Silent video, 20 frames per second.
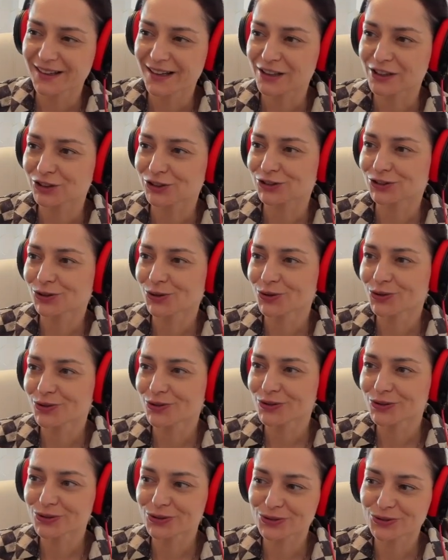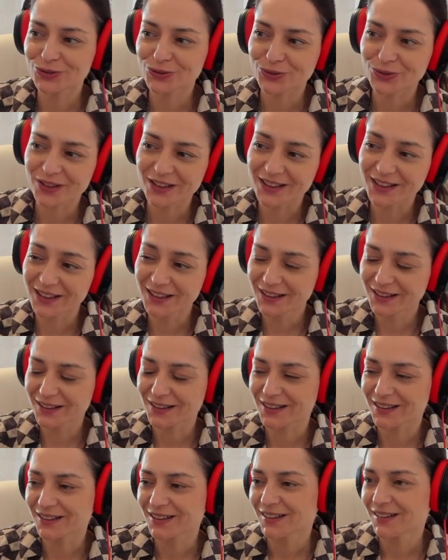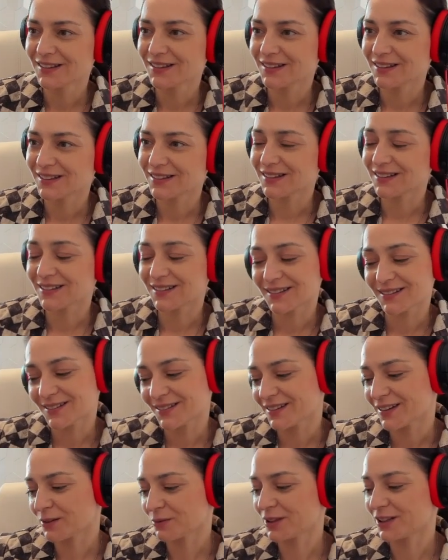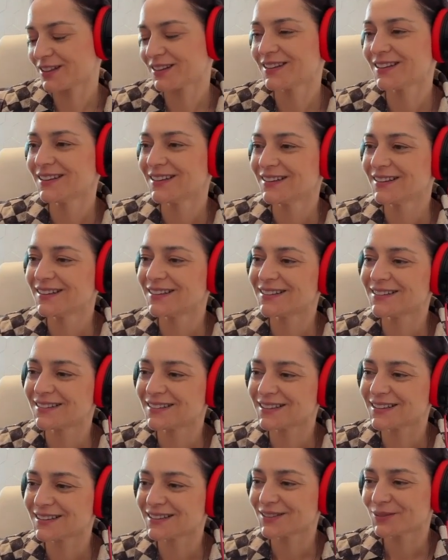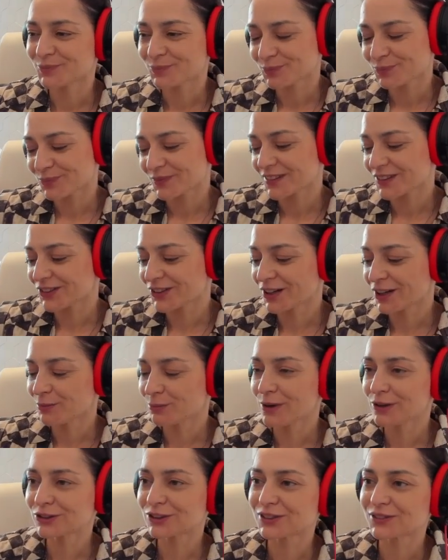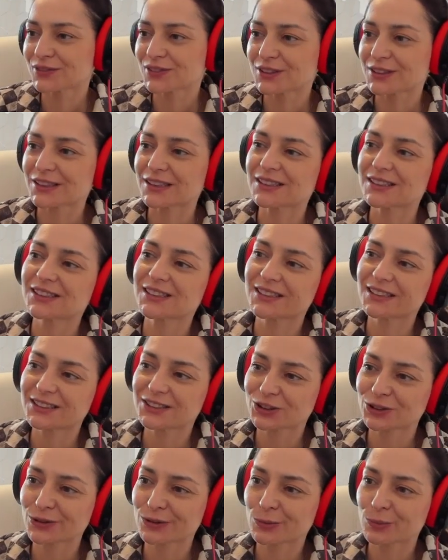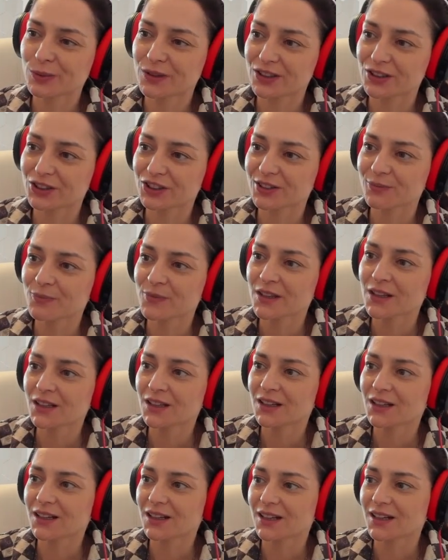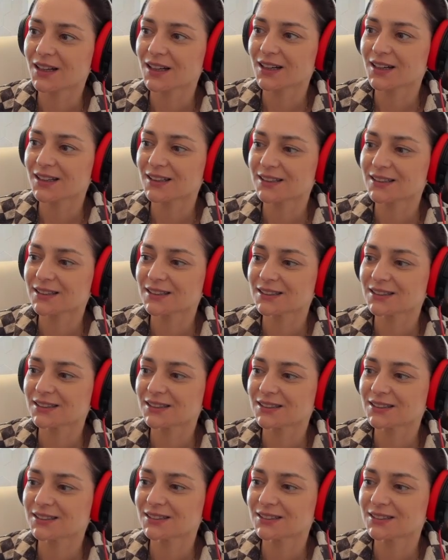and it's so close to the king, uh, I mean, there are motives that start to appear. And